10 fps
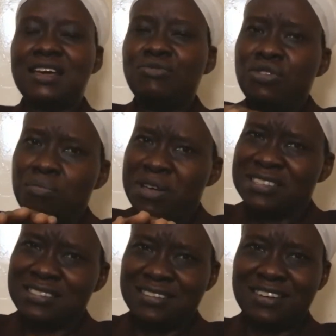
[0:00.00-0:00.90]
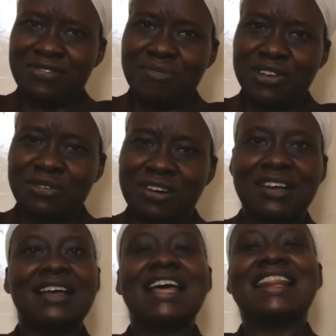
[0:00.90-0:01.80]
If we miss this information,
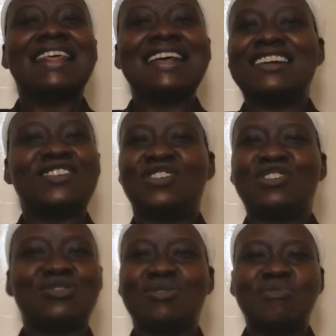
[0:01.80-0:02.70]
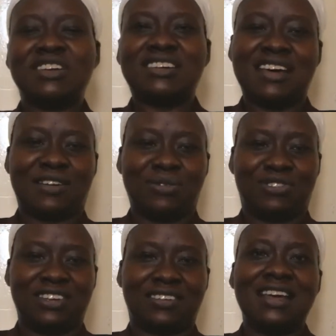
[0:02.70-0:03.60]
then it is not community
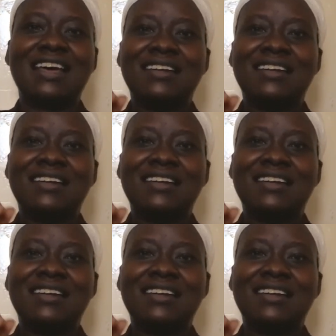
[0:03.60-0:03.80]
diagnosis.